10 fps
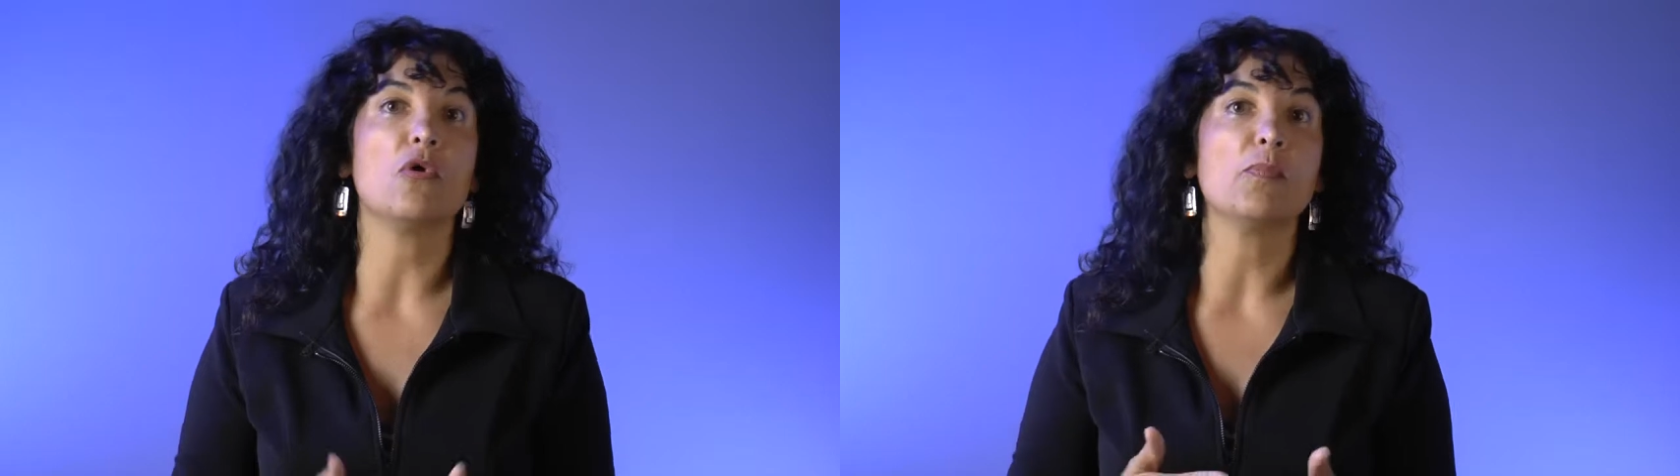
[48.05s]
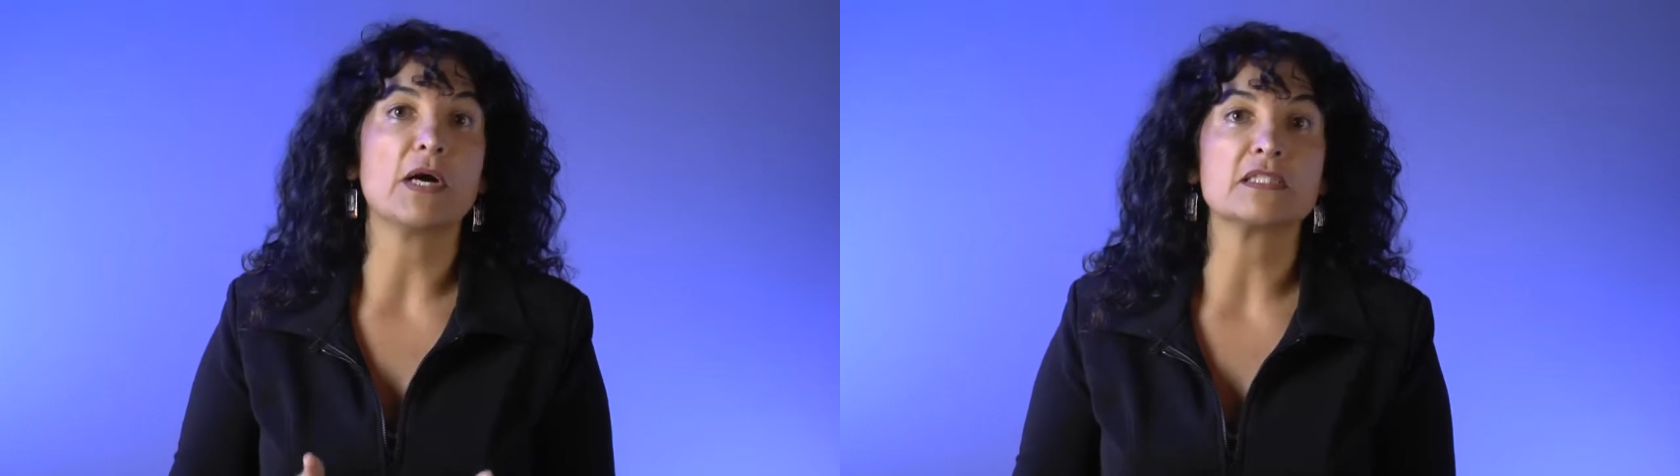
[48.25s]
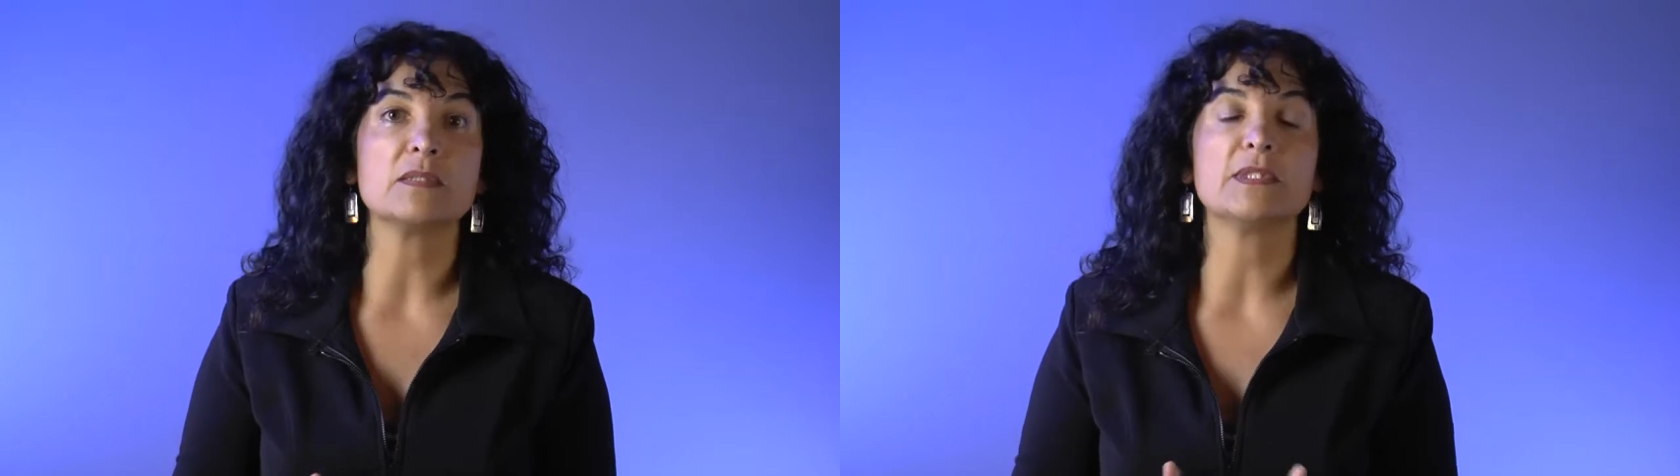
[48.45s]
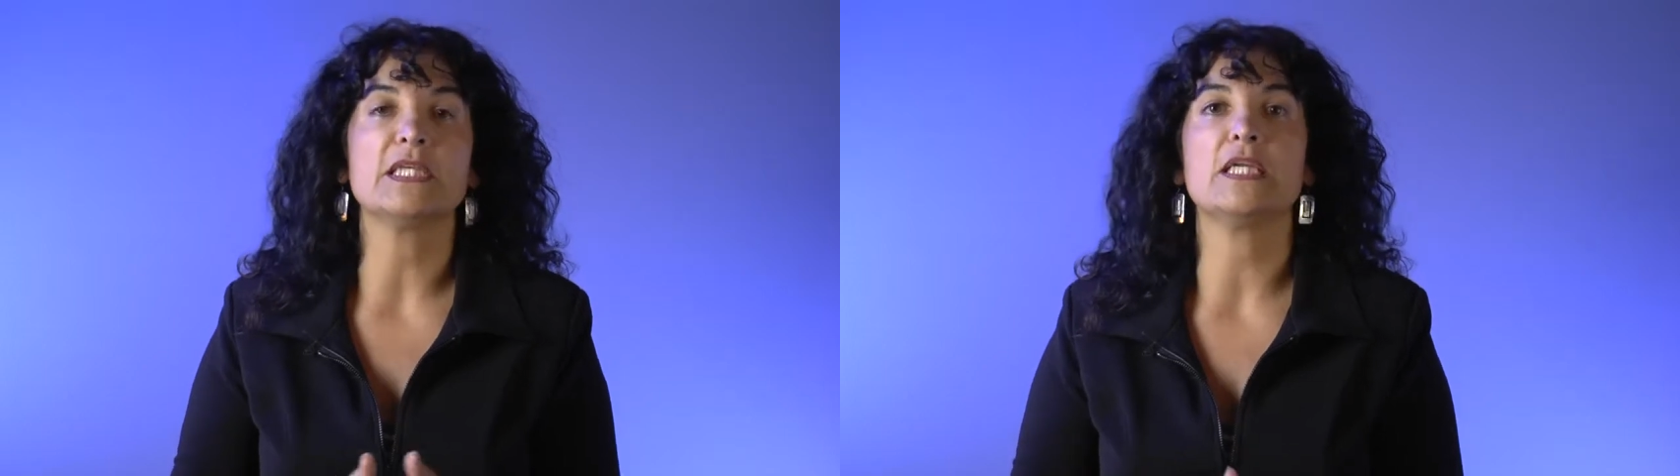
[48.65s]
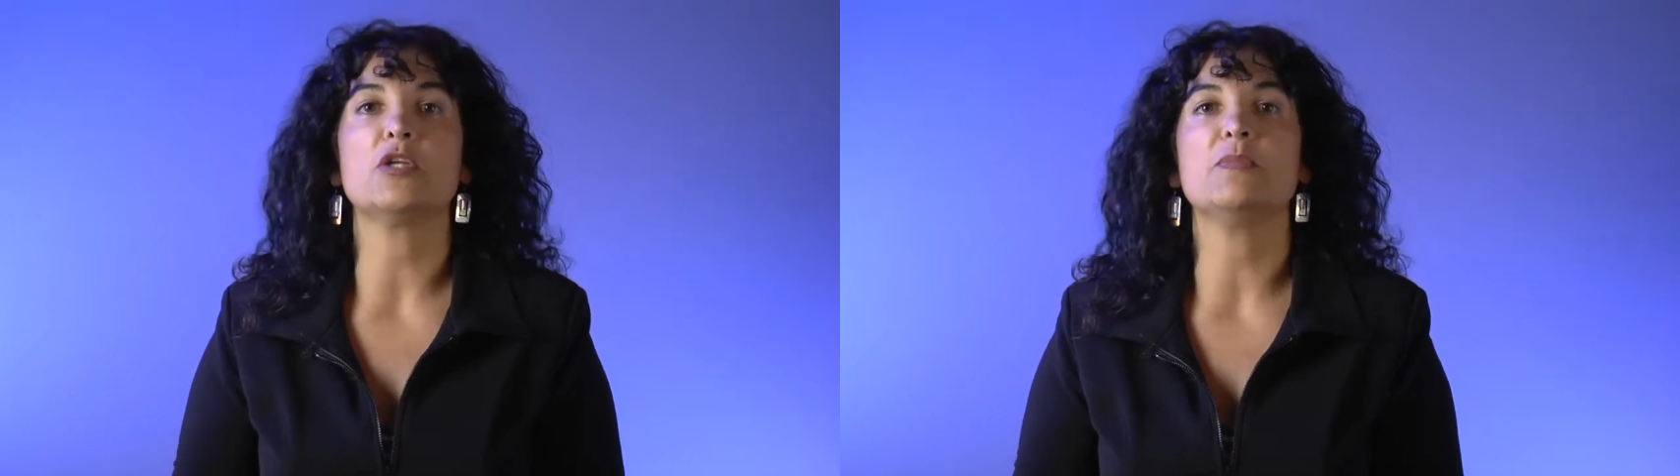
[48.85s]
or
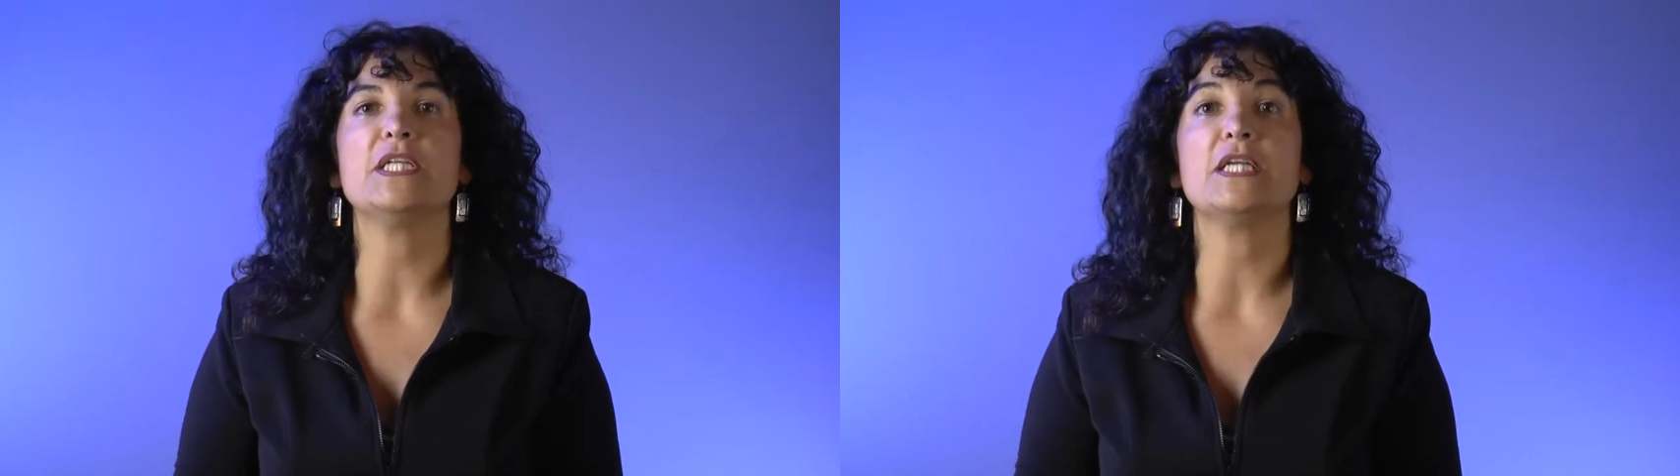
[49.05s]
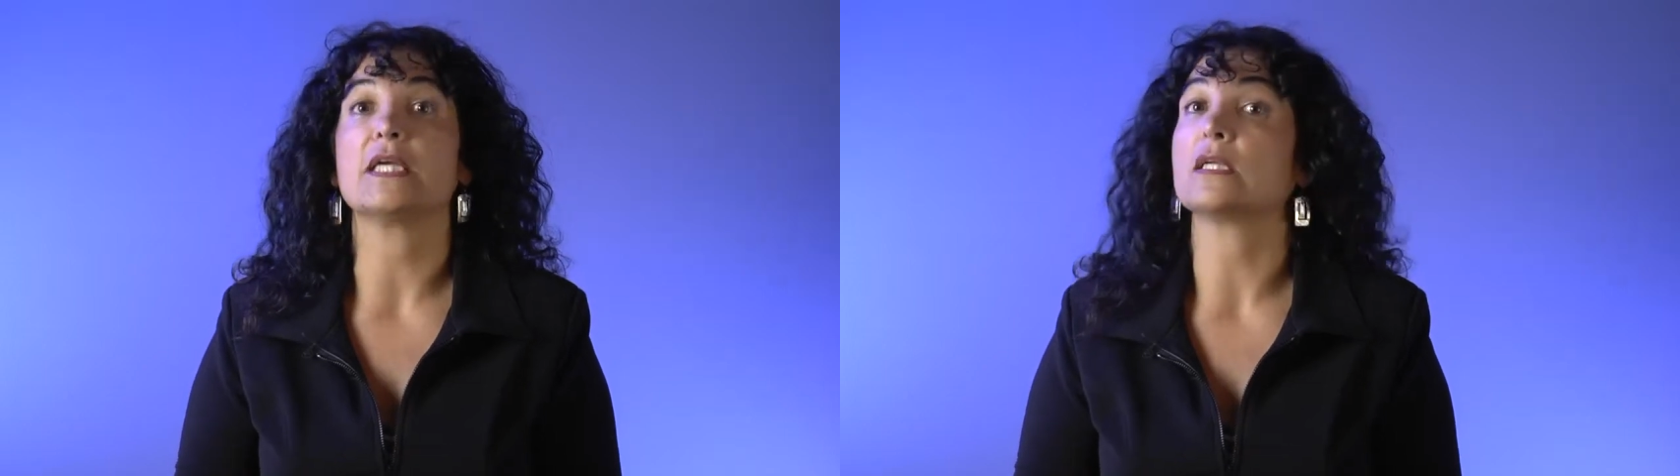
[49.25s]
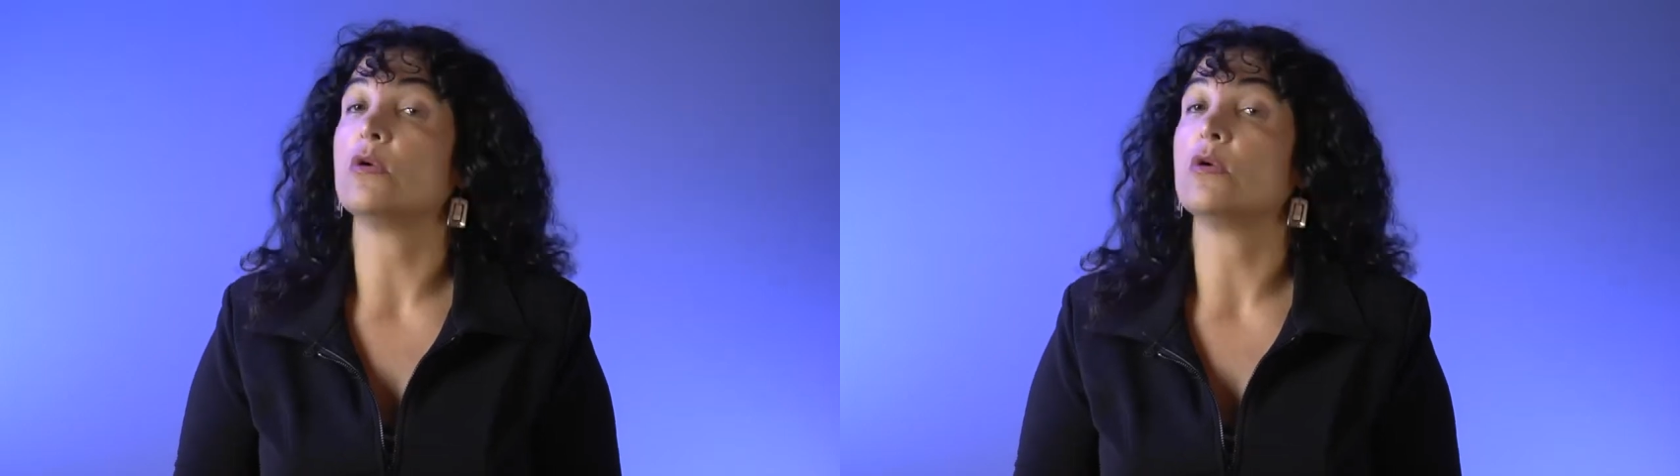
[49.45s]
possibly intermediate,